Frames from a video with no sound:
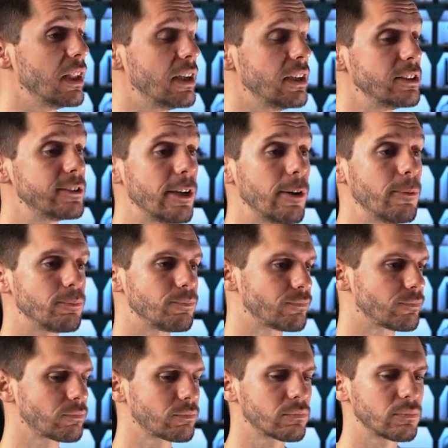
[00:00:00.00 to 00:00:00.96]
So
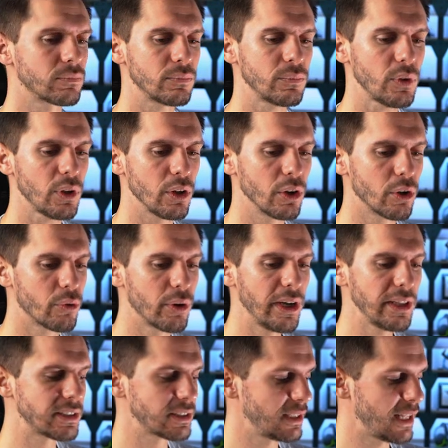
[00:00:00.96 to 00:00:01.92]

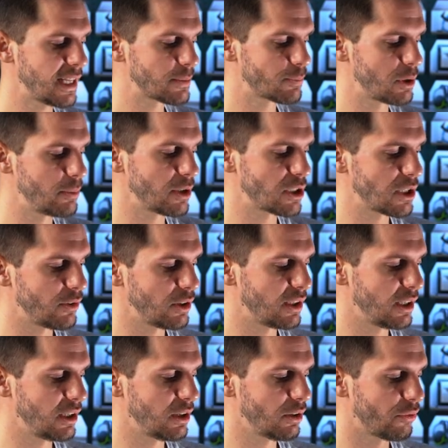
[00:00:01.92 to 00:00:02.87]
great, that's pretty much
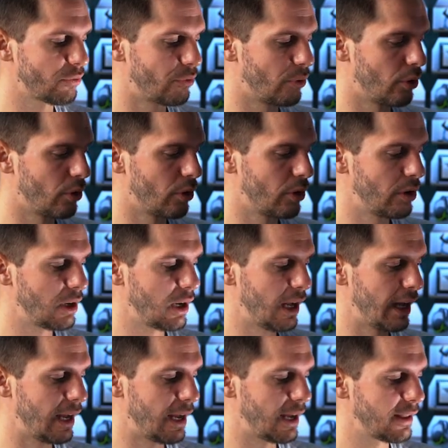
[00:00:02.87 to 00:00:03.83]
everything for
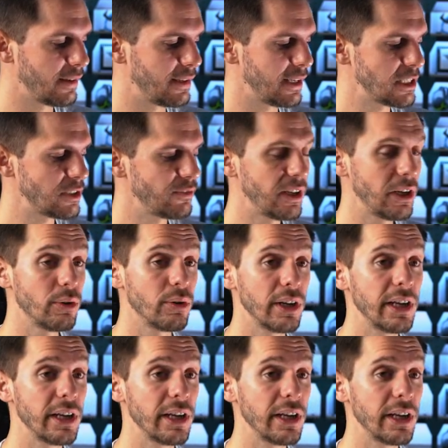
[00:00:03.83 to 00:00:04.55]
uh, this video.